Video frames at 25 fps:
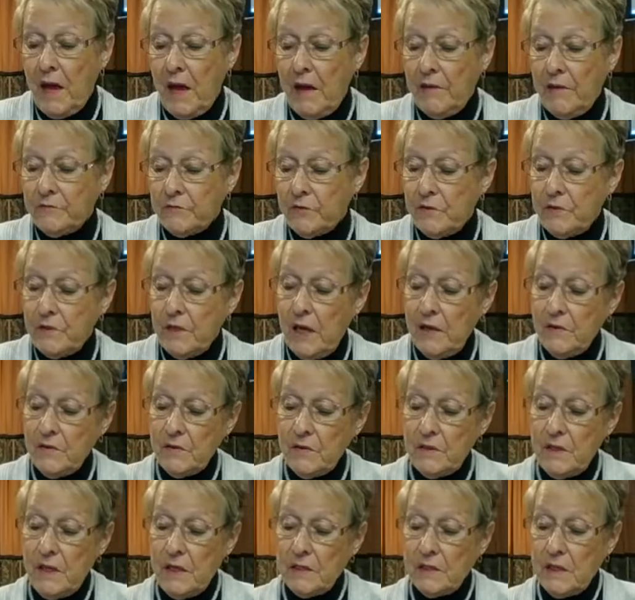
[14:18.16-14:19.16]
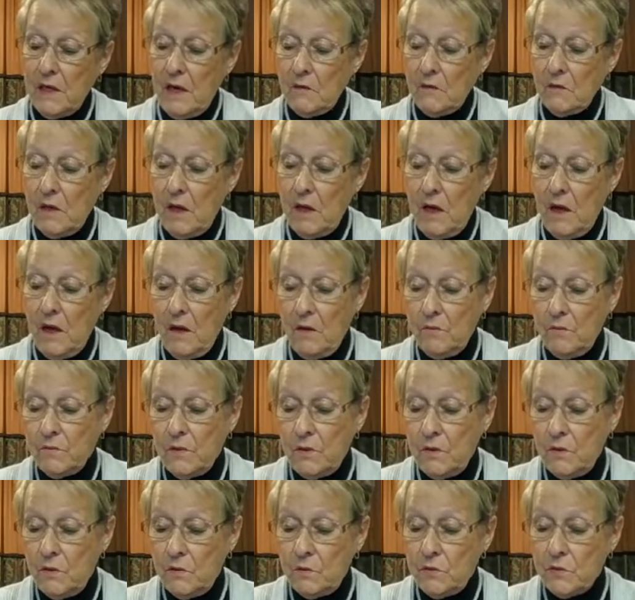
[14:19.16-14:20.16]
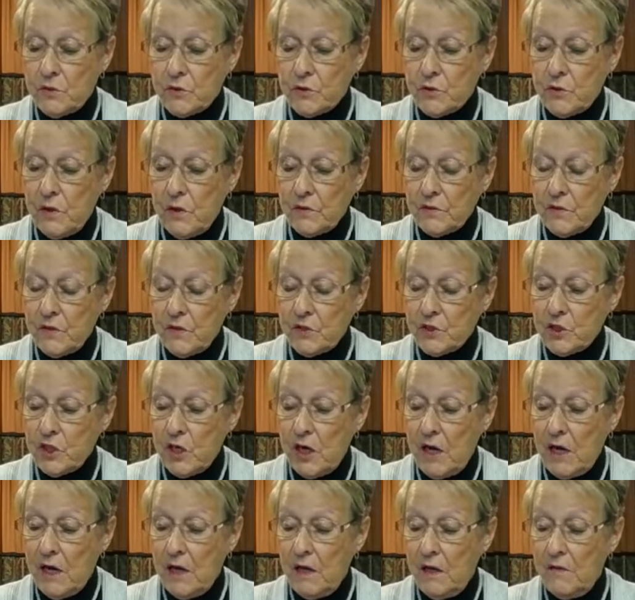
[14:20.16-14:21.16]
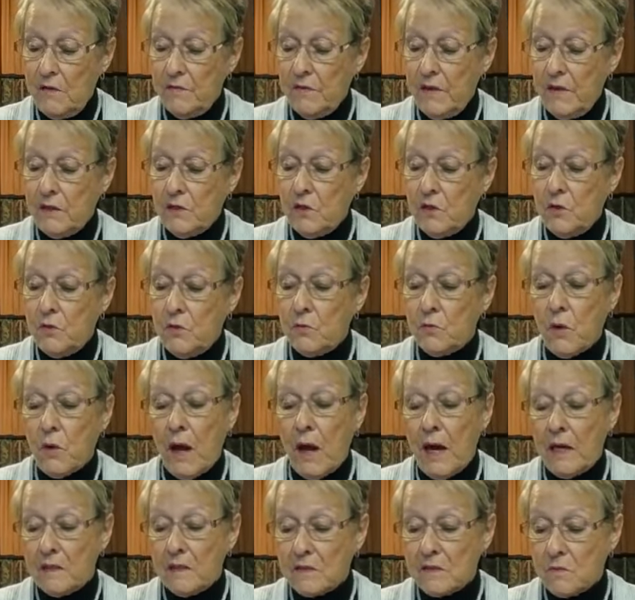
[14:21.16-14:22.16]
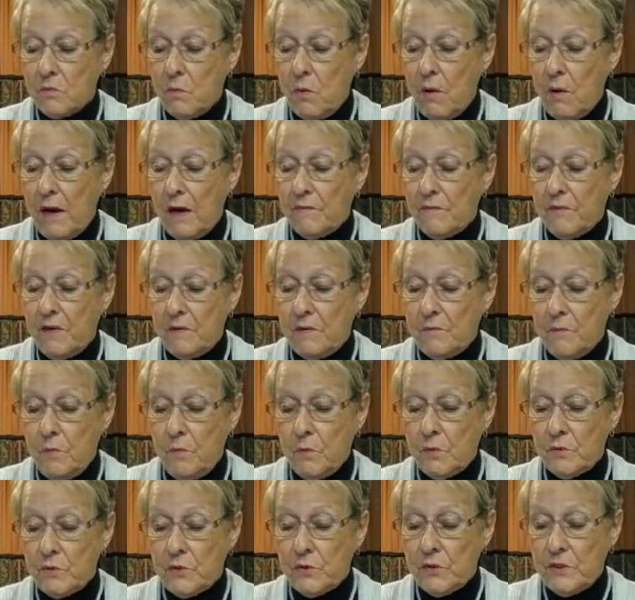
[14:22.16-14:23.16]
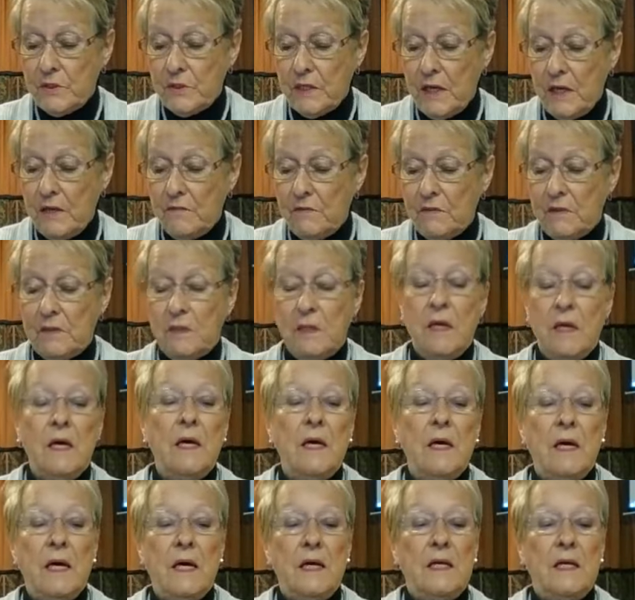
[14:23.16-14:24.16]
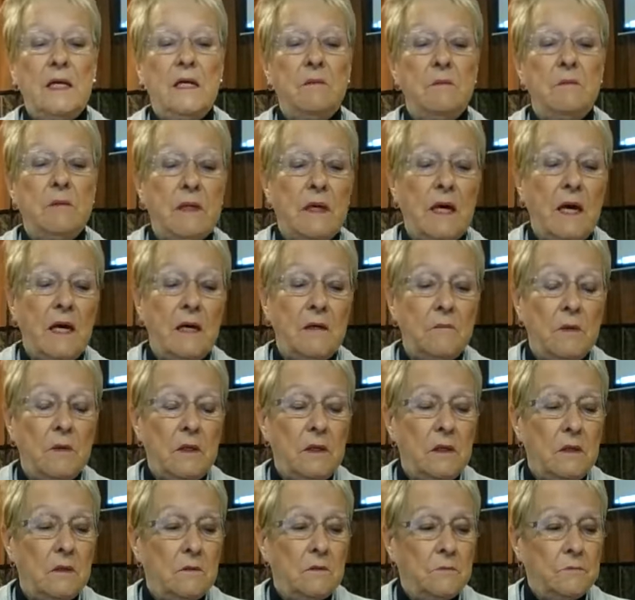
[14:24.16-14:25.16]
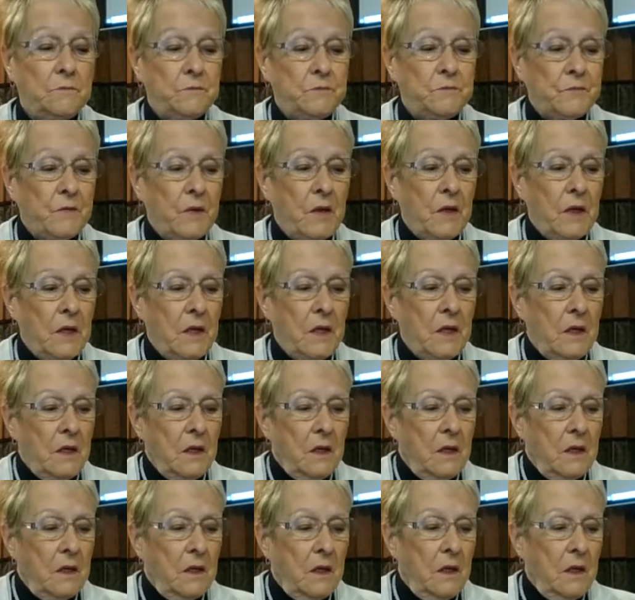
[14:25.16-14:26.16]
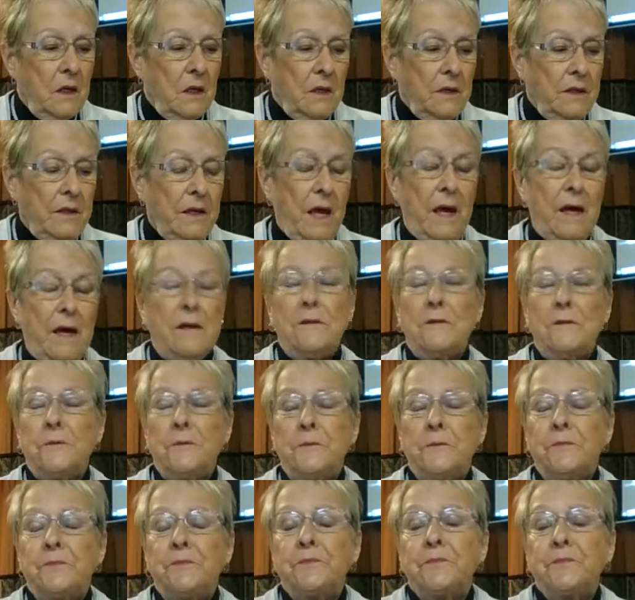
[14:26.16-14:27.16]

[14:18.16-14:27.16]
after Nathan had gone home, the Lord struck the child that Uriah's wife had born to David, and he became ill. Now,